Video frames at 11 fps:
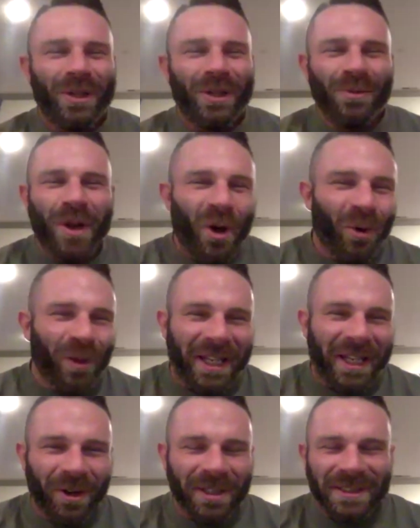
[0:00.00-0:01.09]
when you know,
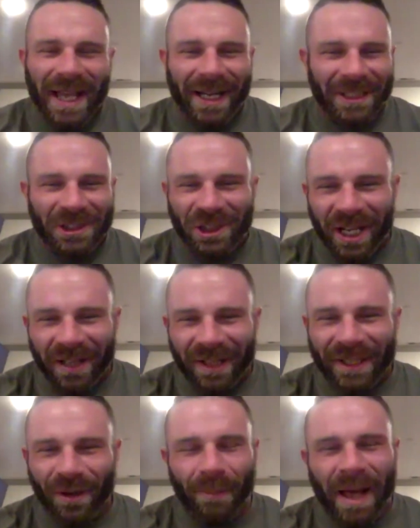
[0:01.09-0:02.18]
like you're a sack of shit.
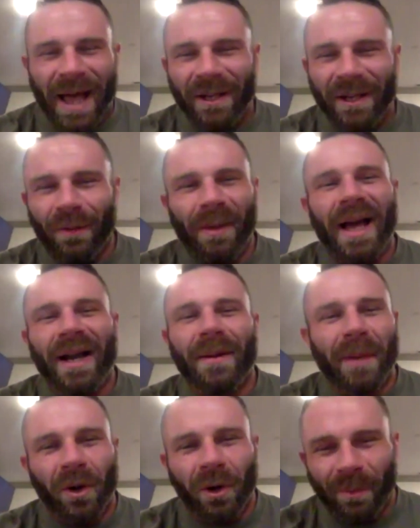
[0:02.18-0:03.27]
Like you're a bag of
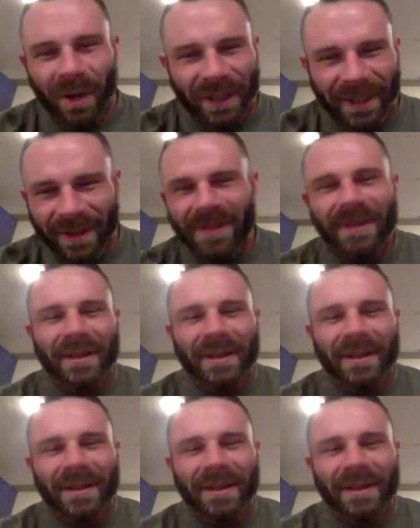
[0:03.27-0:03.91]
milk, buddy.